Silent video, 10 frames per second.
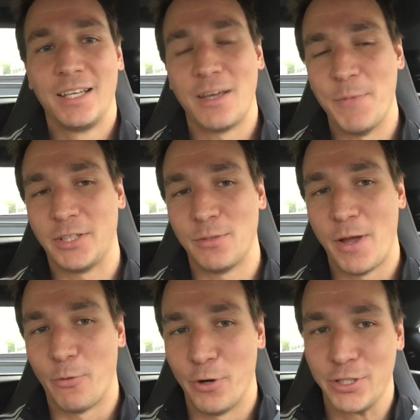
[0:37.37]
commit to
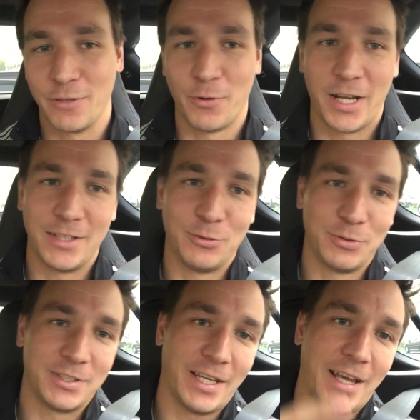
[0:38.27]
my words that when I
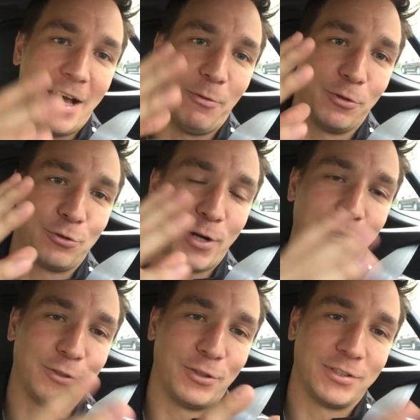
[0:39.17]
do say I will try
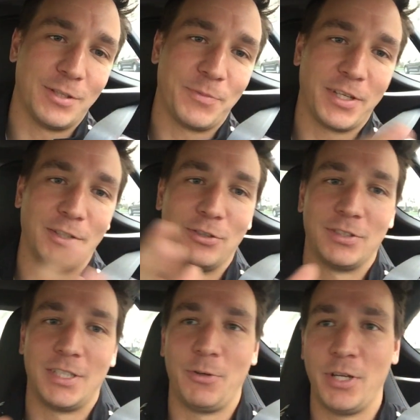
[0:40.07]
to turn something into a
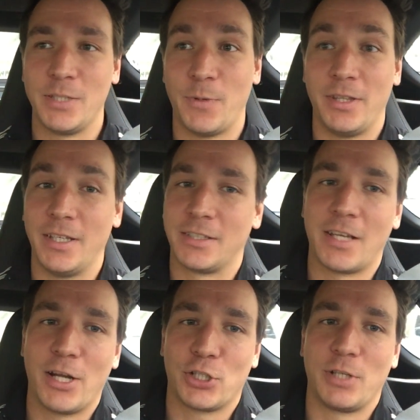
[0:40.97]
series, but this
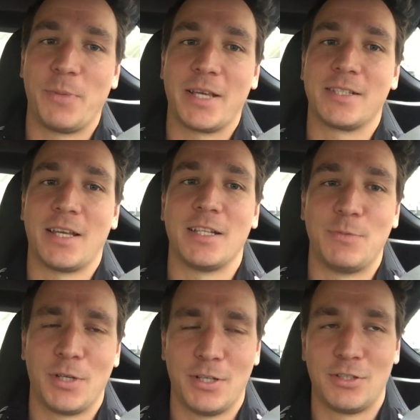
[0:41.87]
could actually make
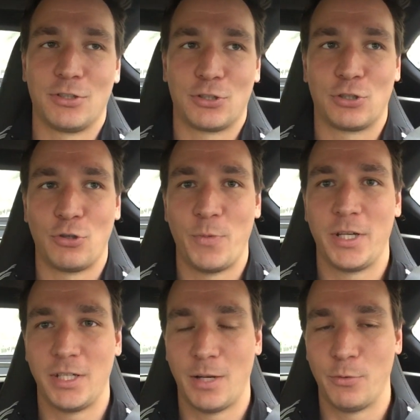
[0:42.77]
sense because there's just so
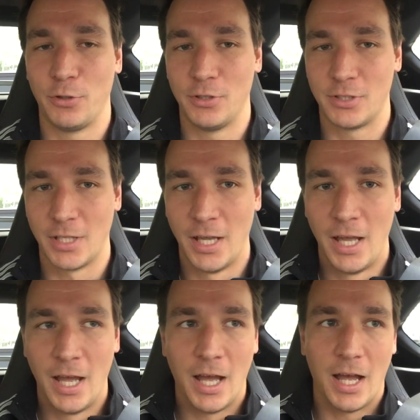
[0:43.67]
many neighborhoods.
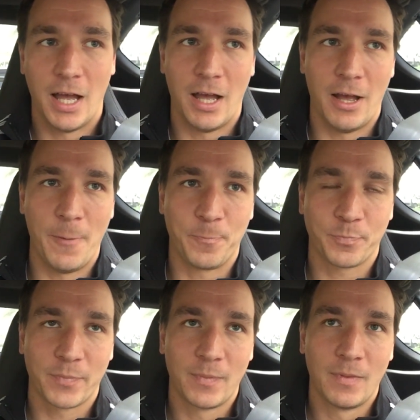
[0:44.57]
I
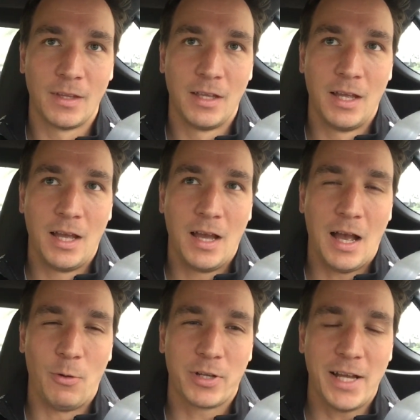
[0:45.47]

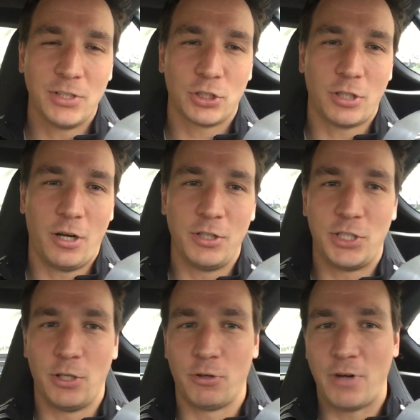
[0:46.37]
will kind of start
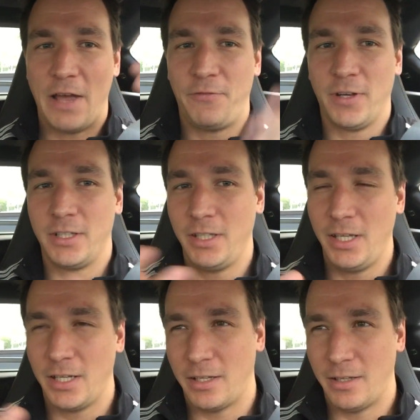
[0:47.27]

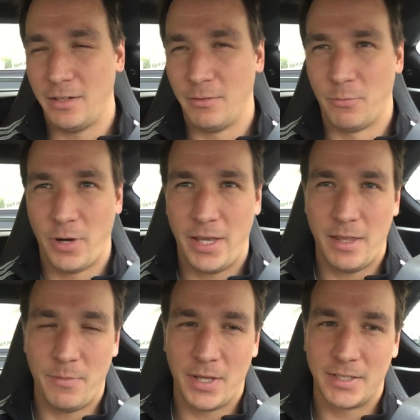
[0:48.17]
geographically in a way
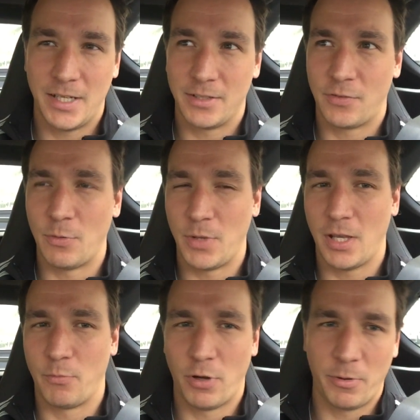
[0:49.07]
that makes sense for
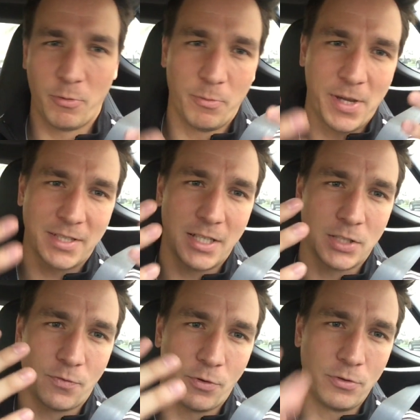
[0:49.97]
me and probably will make
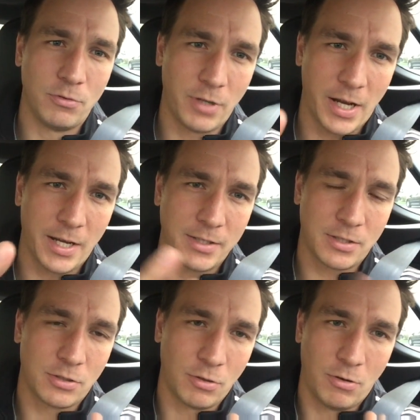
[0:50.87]
sense for you guys.
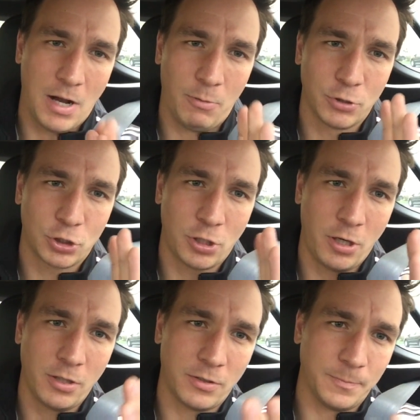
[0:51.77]
So I will
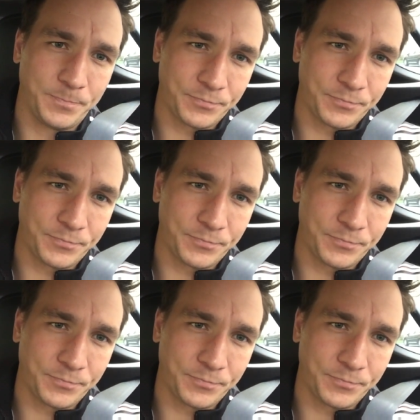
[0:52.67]
start